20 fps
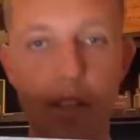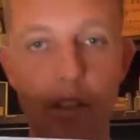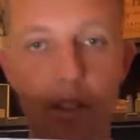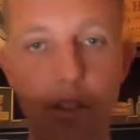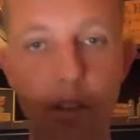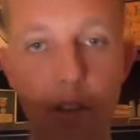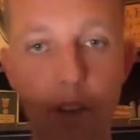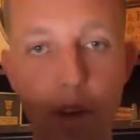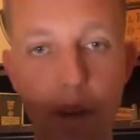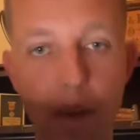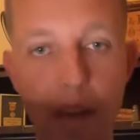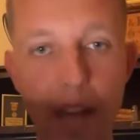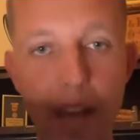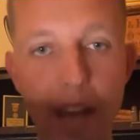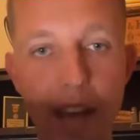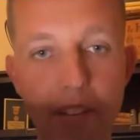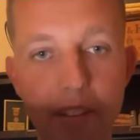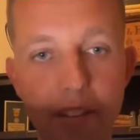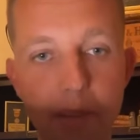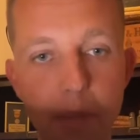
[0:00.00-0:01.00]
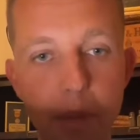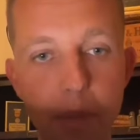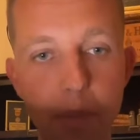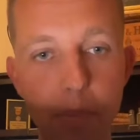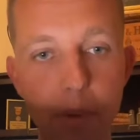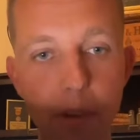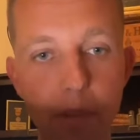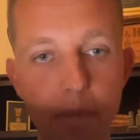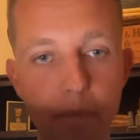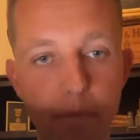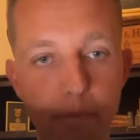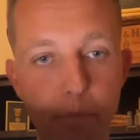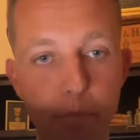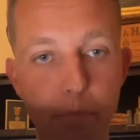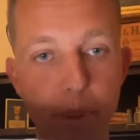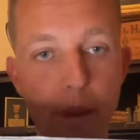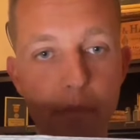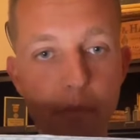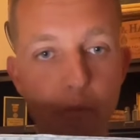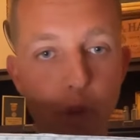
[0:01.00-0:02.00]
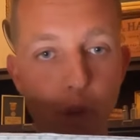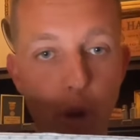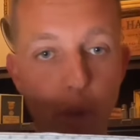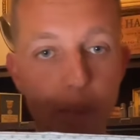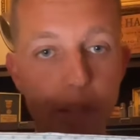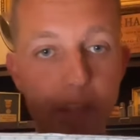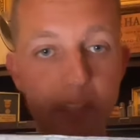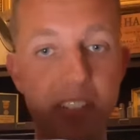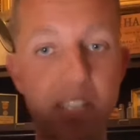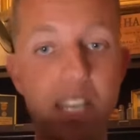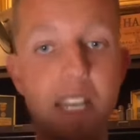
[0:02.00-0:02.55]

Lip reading: So it has to be Prepformance.